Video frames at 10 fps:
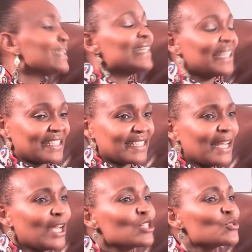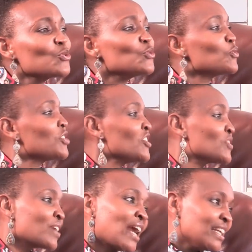Yes. And so you
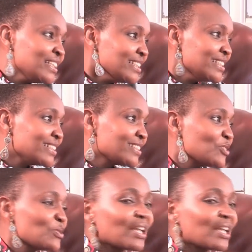just run, you know,